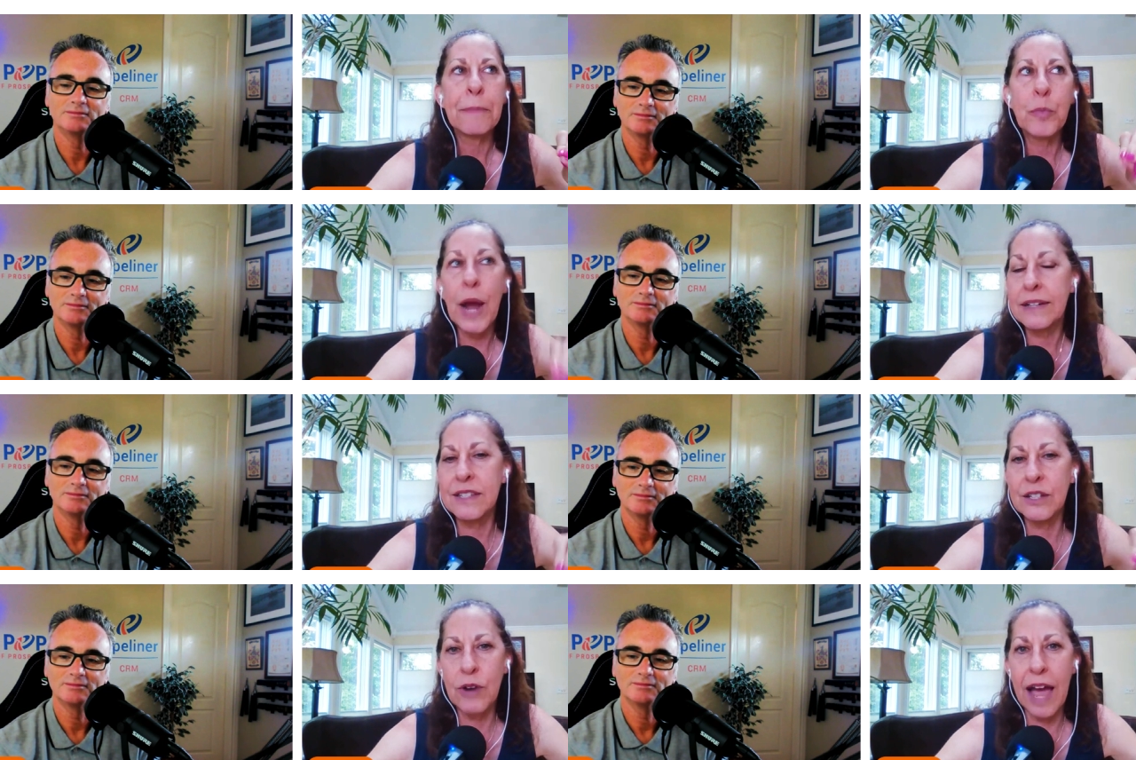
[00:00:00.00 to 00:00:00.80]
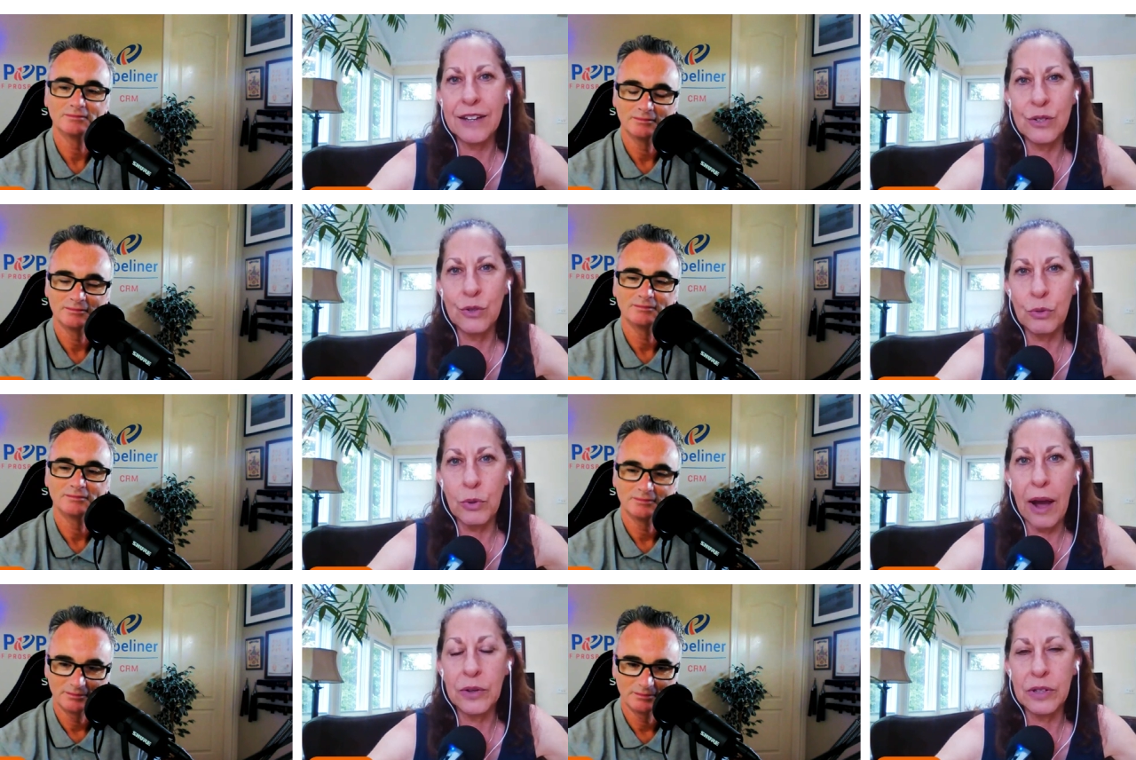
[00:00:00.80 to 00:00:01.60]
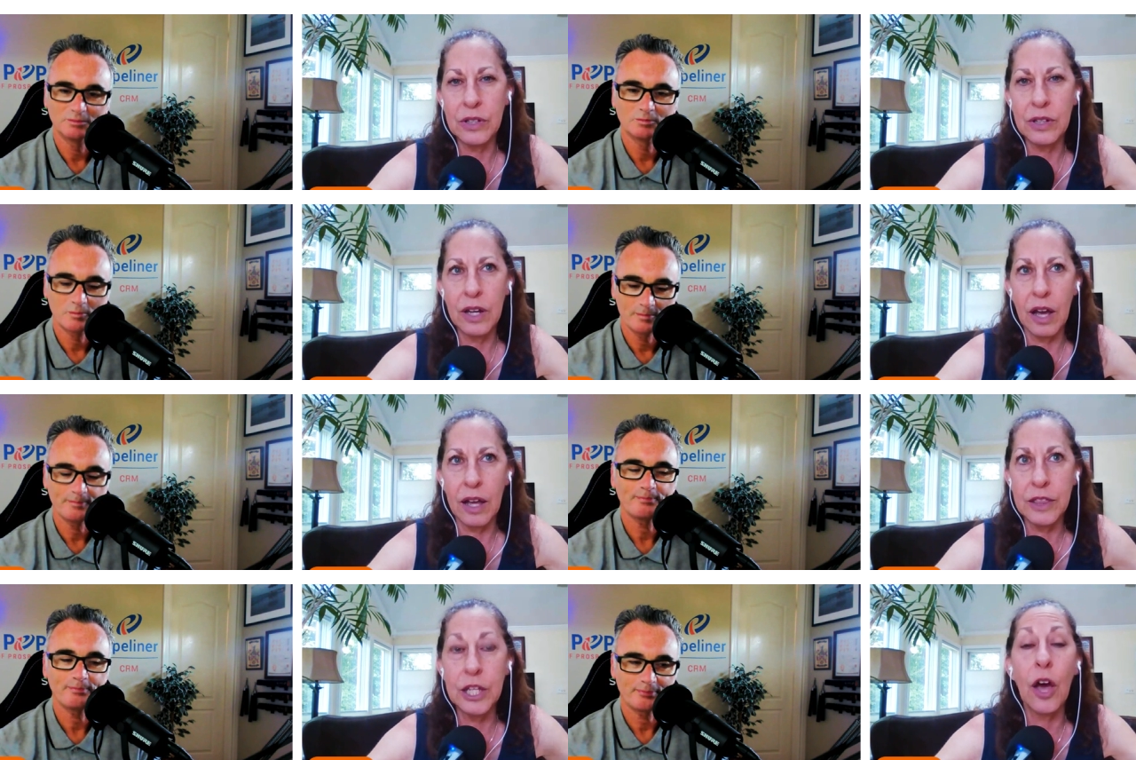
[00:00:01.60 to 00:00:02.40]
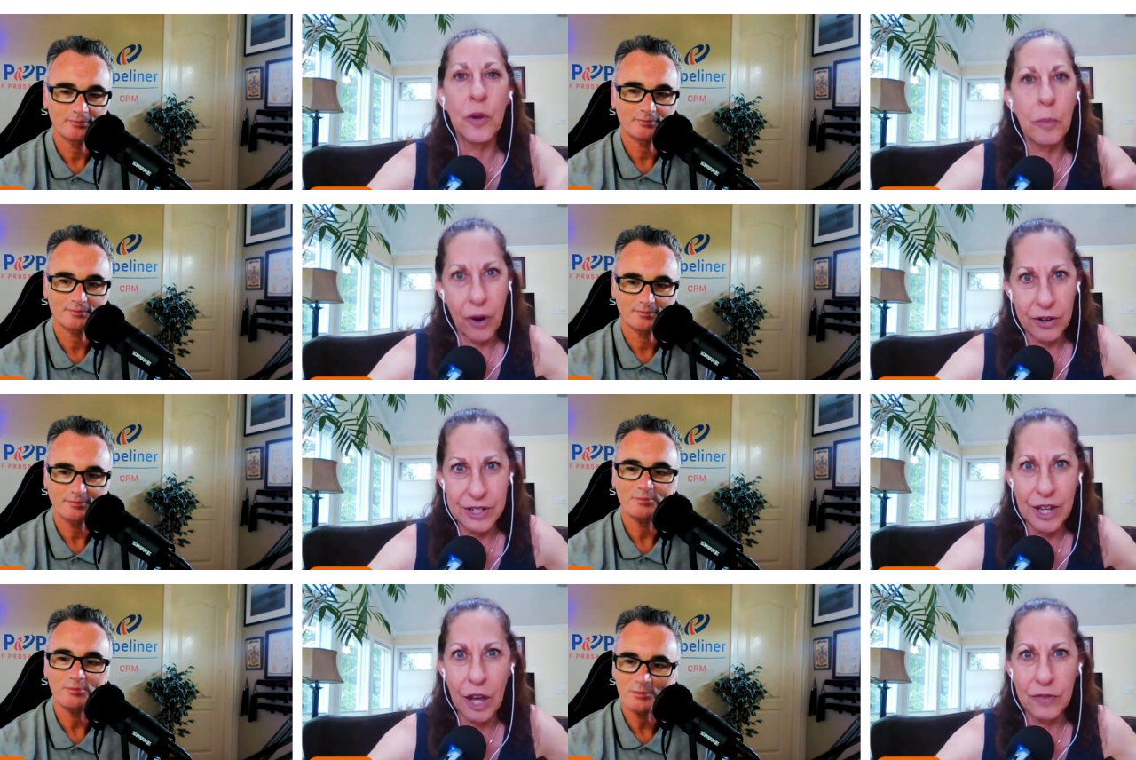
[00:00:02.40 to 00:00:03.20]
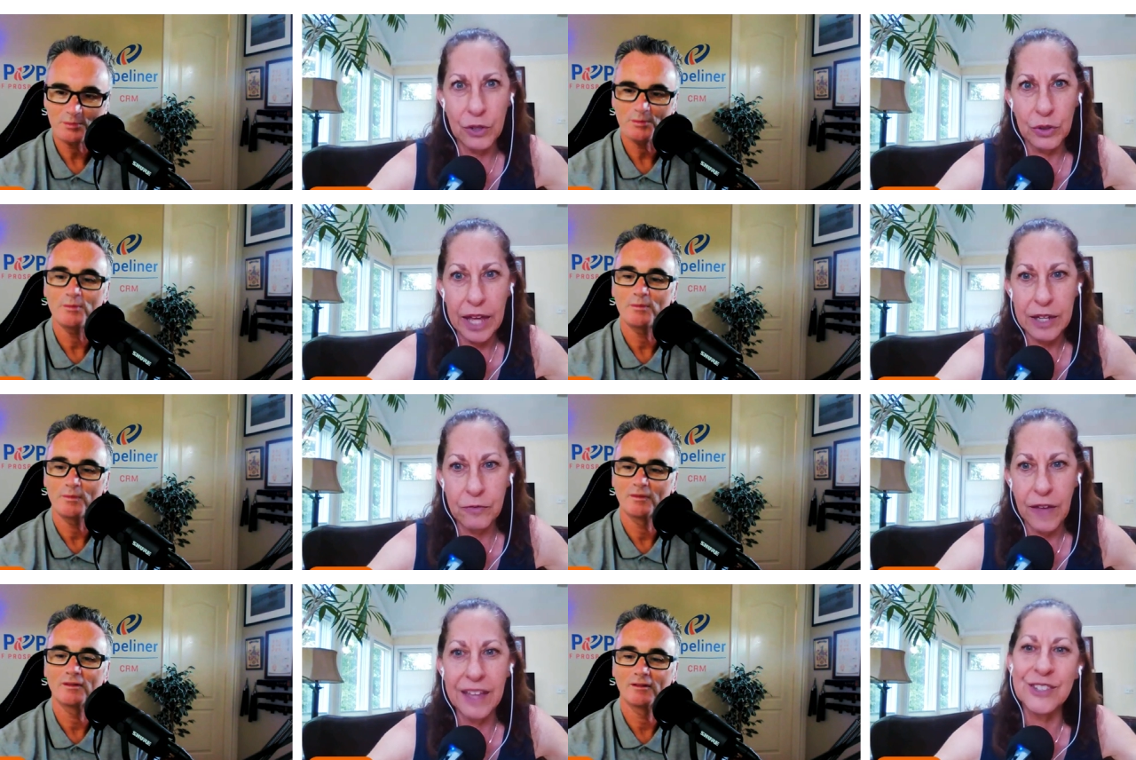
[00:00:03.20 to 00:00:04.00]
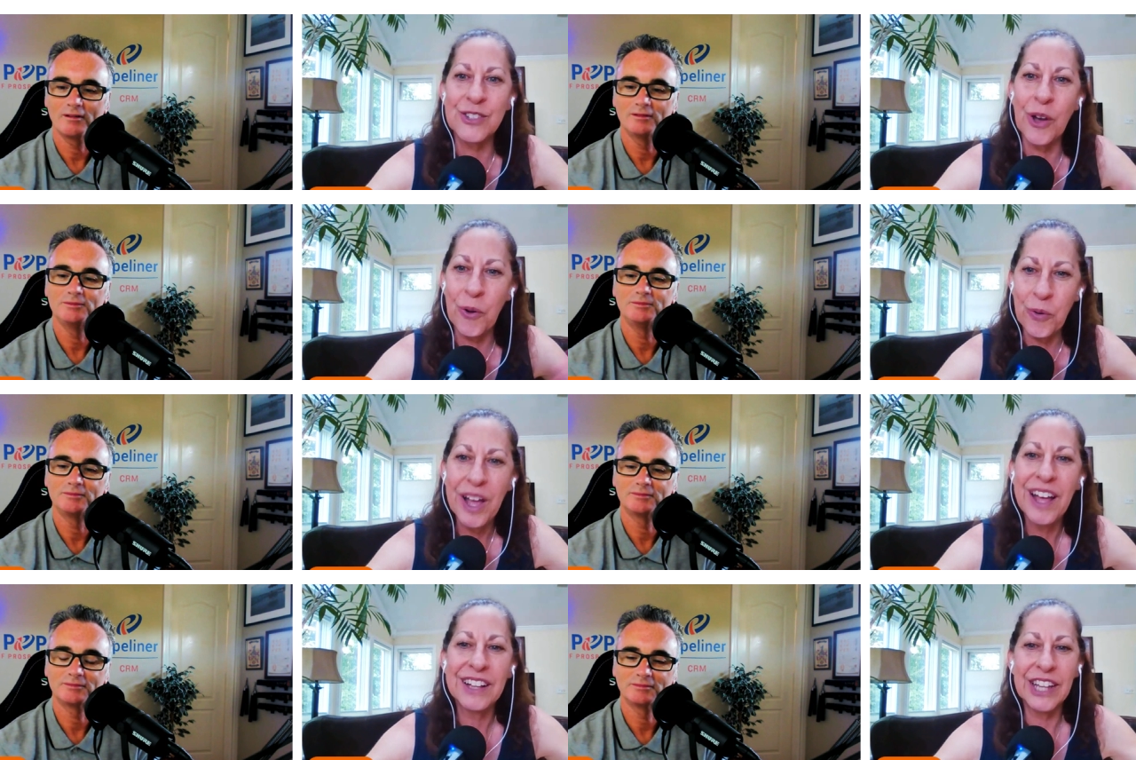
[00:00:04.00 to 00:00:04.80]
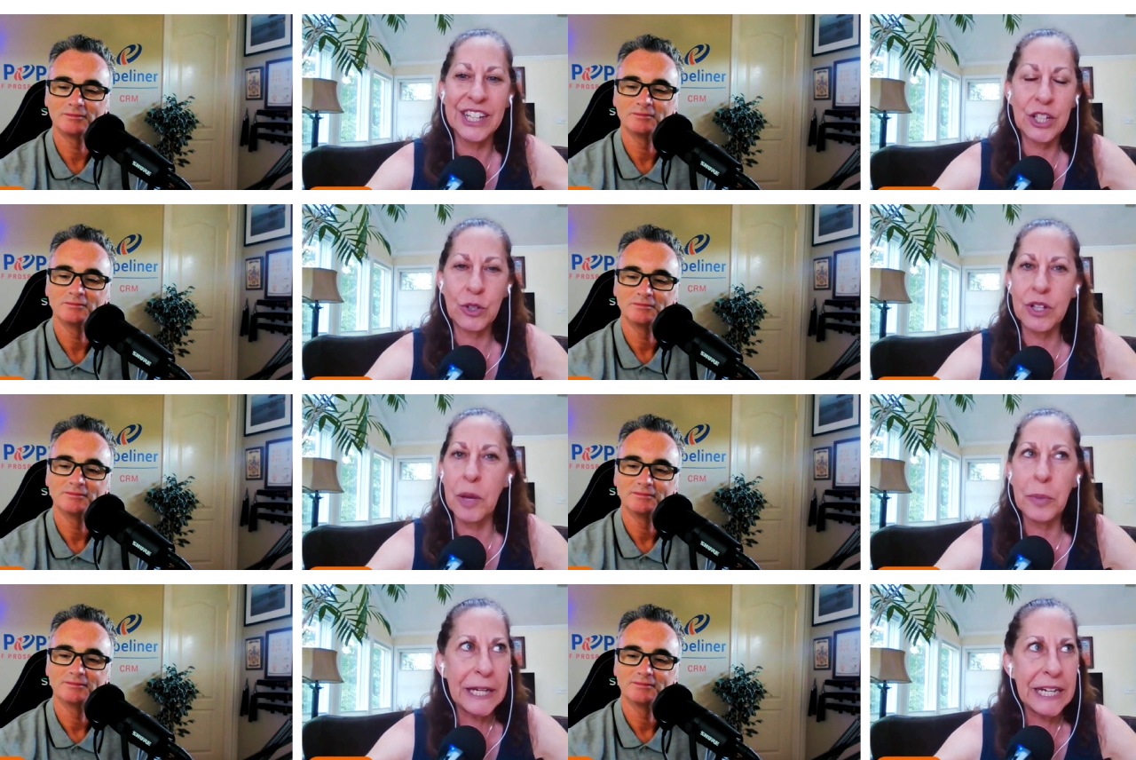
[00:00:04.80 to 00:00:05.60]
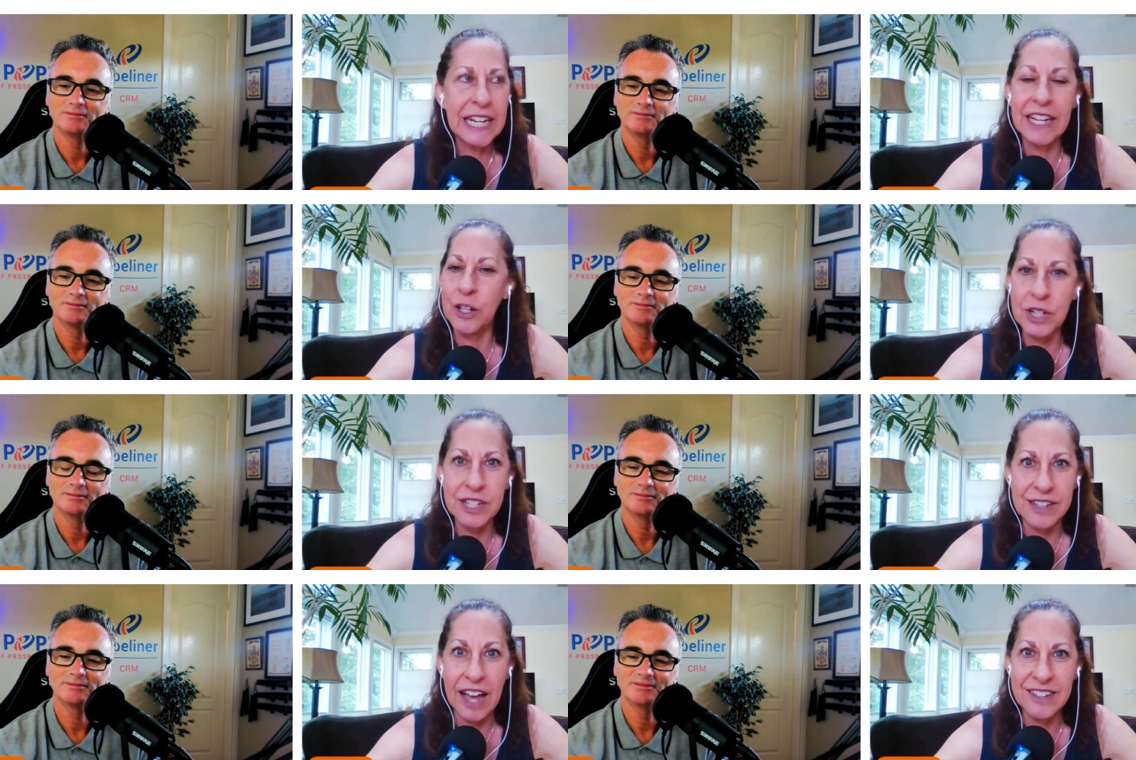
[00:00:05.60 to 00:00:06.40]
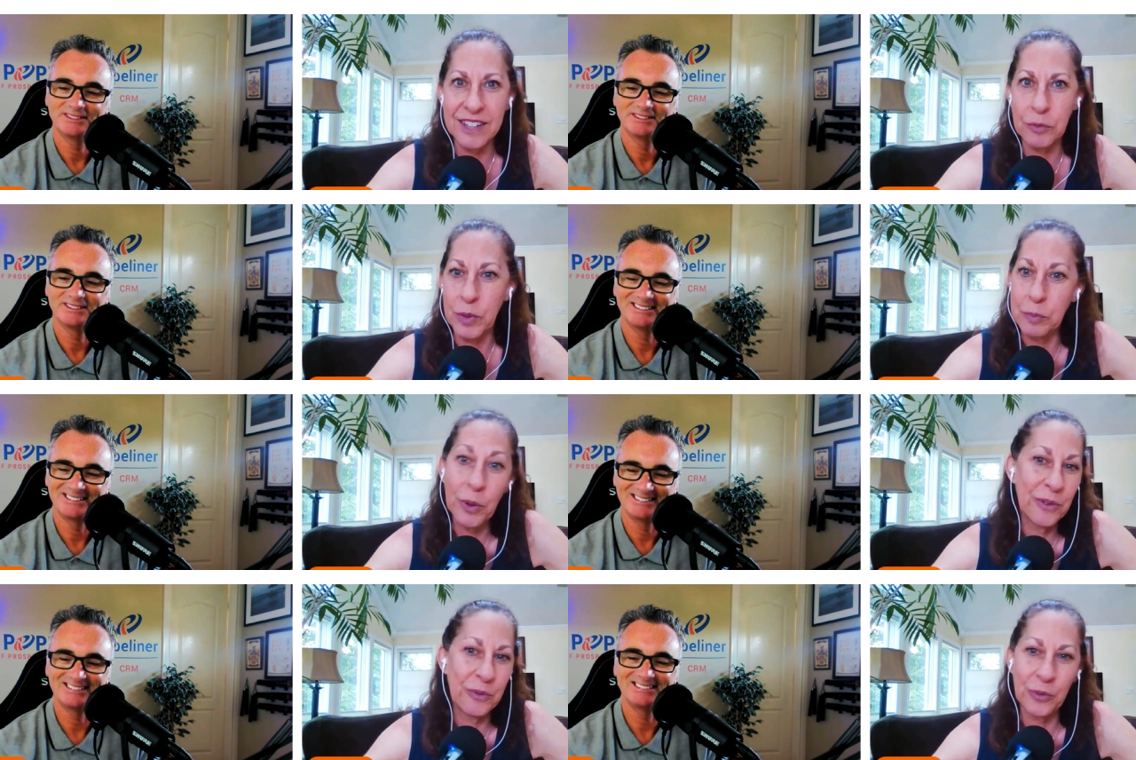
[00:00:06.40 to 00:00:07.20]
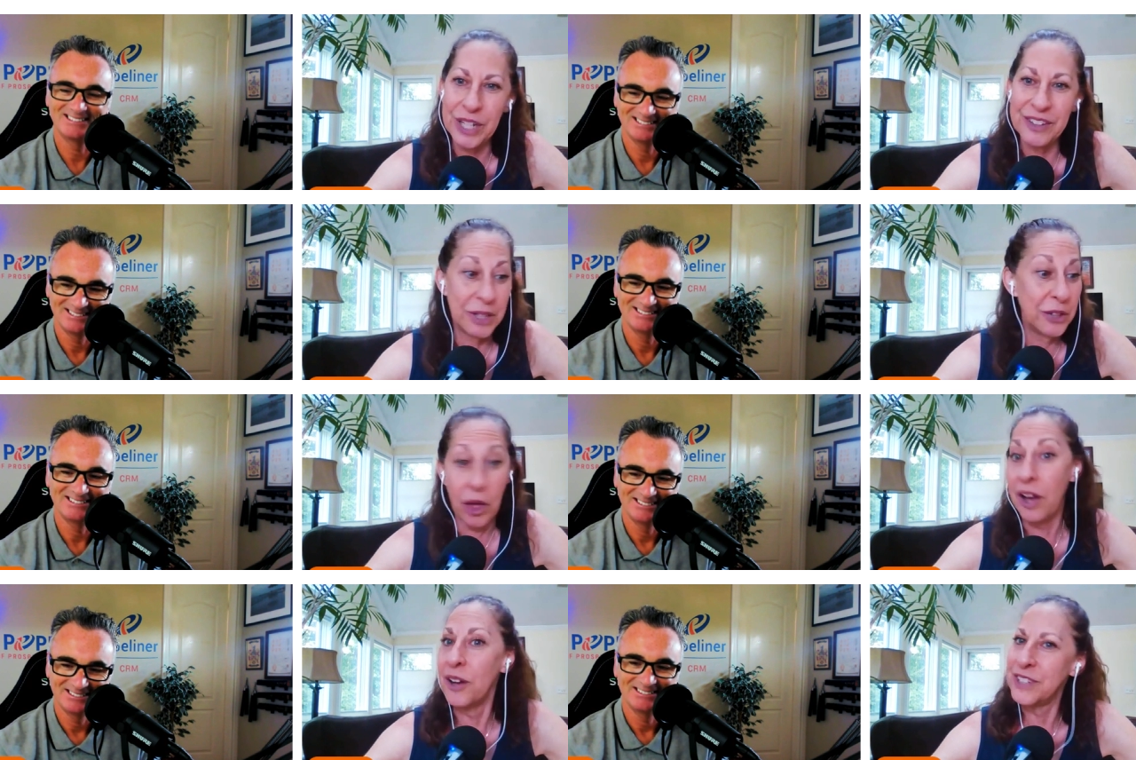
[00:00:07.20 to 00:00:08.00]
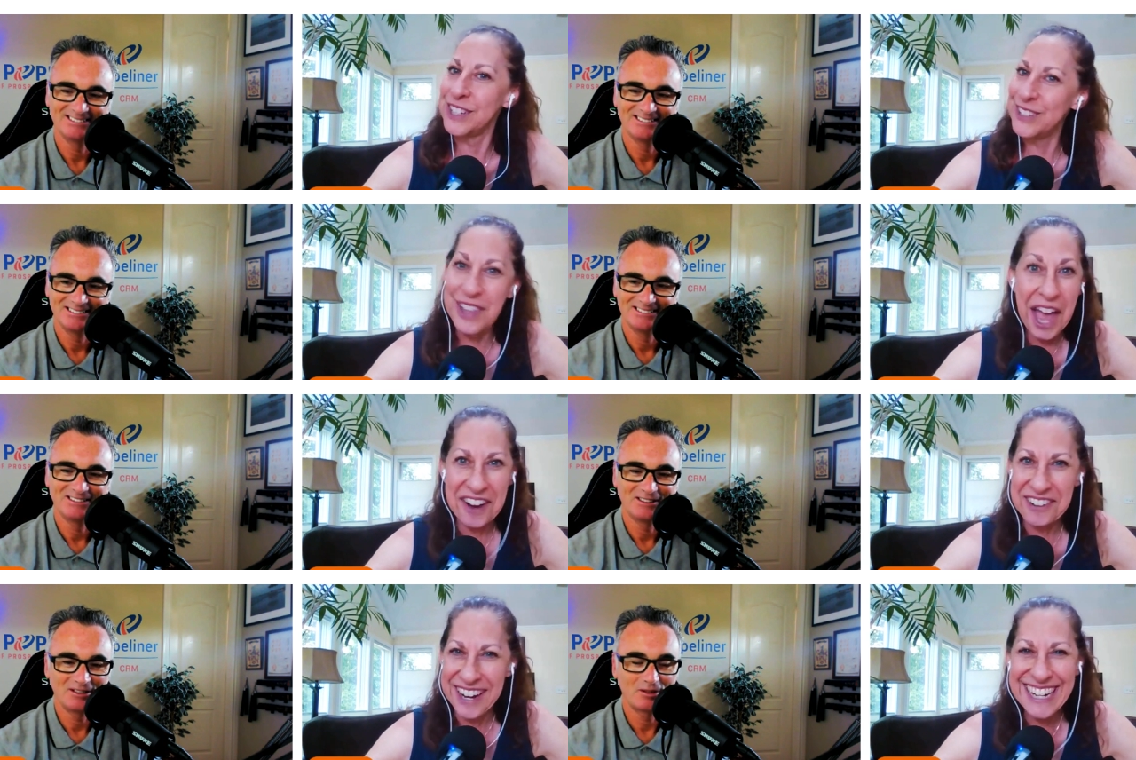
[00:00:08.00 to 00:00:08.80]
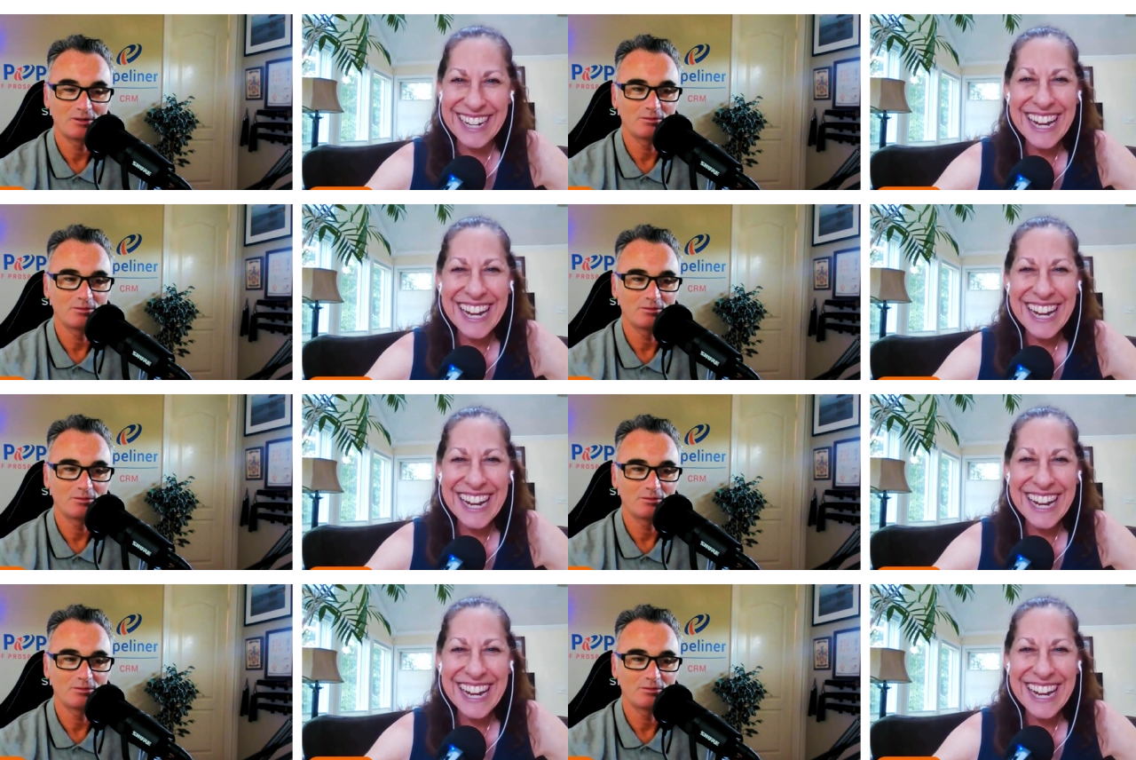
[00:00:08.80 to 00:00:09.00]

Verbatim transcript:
Speaker 1: practicing gratitude throughout uh, the other parts of your life. And so like complaining and criticizing people mm. we we love to do that right